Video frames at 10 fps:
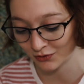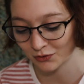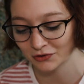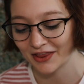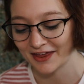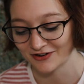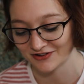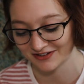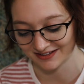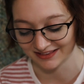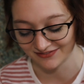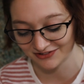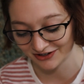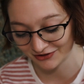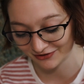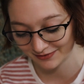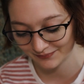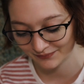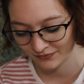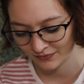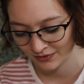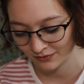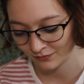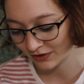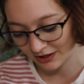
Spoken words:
gold letters and lived under it.